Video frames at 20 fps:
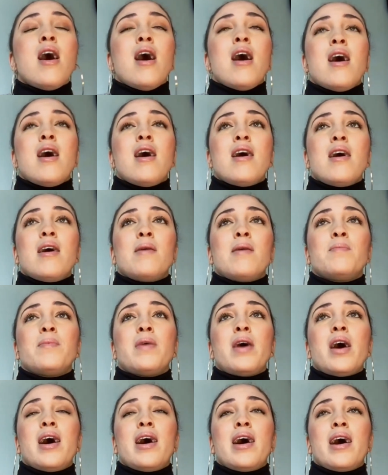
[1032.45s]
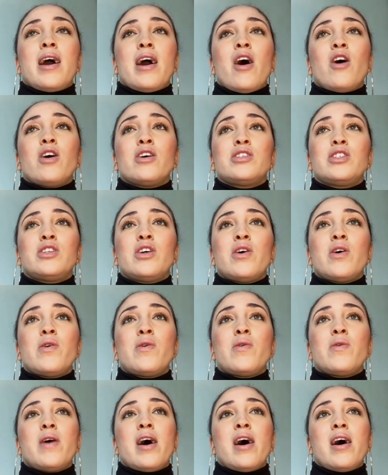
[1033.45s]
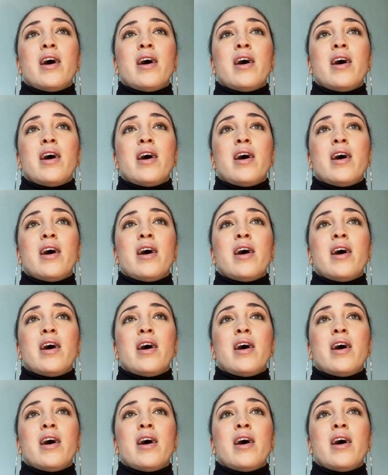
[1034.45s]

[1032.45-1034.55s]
I also,